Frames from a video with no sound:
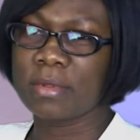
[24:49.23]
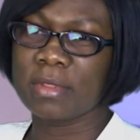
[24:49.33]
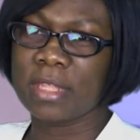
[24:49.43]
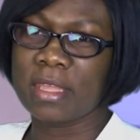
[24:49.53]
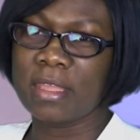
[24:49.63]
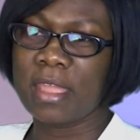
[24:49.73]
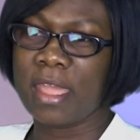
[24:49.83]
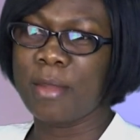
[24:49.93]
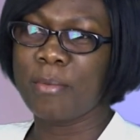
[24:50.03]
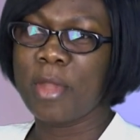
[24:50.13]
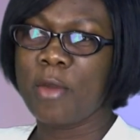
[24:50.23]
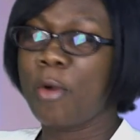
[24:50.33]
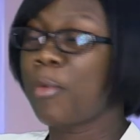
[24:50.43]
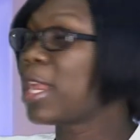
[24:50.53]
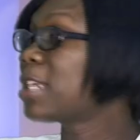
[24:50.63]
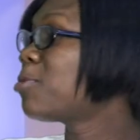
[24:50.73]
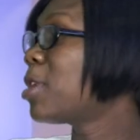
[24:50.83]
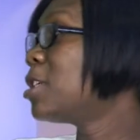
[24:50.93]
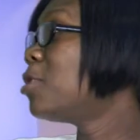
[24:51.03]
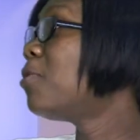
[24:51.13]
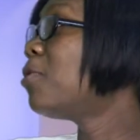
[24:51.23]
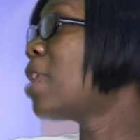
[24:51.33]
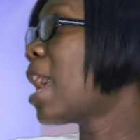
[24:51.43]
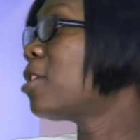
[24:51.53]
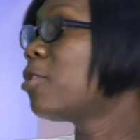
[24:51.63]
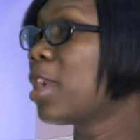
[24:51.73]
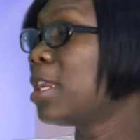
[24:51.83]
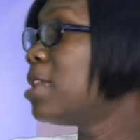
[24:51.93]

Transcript: the common expression, you feel like you can